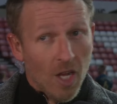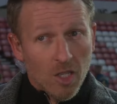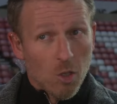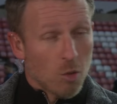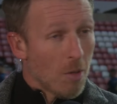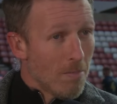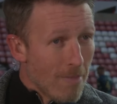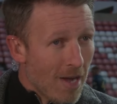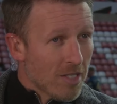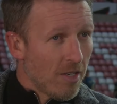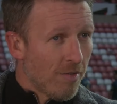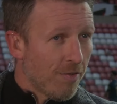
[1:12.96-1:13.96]
So it's a
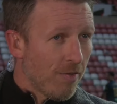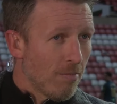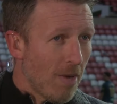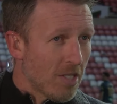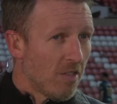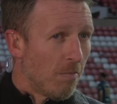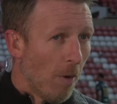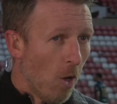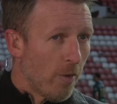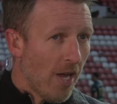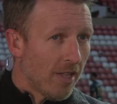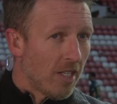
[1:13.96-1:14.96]
massive, massive blow.
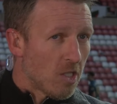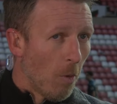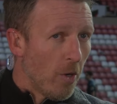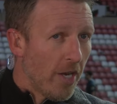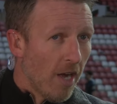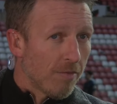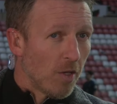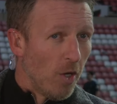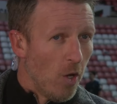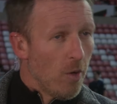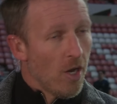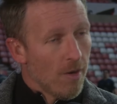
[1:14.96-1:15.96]
Yeah, disappointing
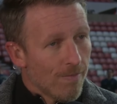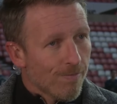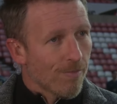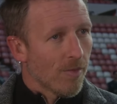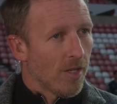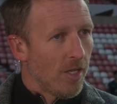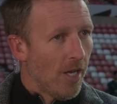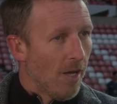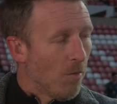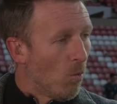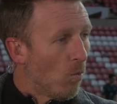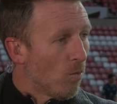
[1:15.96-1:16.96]
afternoon. And yeah,
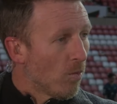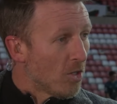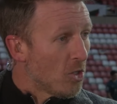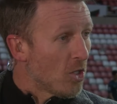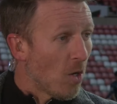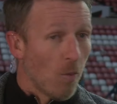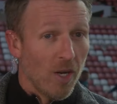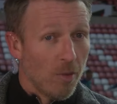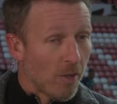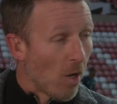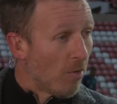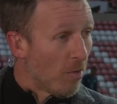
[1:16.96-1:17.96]
as you say, where do we
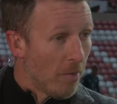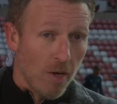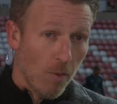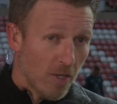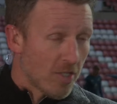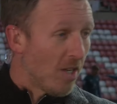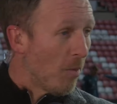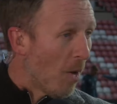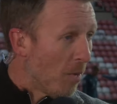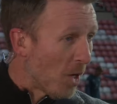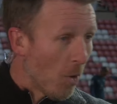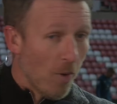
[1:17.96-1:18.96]
go from here? Well, I'll tell you where we go.